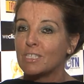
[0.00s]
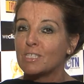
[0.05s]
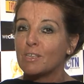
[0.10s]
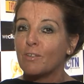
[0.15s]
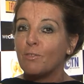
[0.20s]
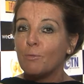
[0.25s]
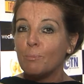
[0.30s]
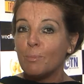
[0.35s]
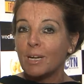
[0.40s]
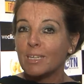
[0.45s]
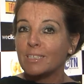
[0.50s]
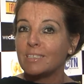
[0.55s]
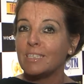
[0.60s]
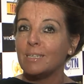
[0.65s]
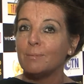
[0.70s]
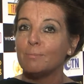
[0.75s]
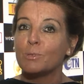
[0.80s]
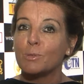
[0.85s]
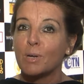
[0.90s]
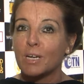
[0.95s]
So for my
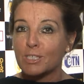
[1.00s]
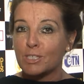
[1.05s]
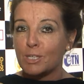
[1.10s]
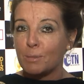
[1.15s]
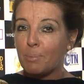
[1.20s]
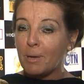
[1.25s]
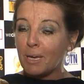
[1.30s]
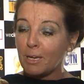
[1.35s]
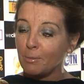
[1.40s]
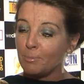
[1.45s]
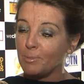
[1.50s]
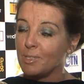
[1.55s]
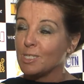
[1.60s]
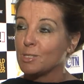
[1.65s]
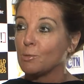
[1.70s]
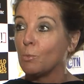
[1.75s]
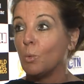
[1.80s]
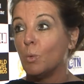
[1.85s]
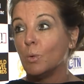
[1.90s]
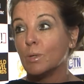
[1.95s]
team to actually pick up
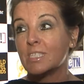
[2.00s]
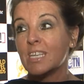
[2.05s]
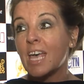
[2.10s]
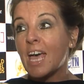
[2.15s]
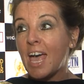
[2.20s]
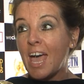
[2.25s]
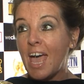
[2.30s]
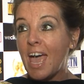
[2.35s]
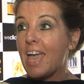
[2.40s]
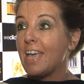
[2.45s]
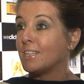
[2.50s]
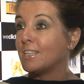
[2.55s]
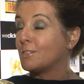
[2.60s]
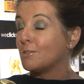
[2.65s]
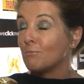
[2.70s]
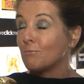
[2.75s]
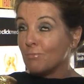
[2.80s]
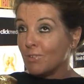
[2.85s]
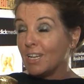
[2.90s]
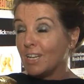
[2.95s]
these awards, it's
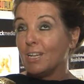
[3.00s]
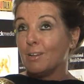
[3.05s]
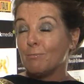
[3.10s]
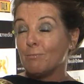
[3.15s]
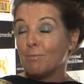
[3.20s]
really,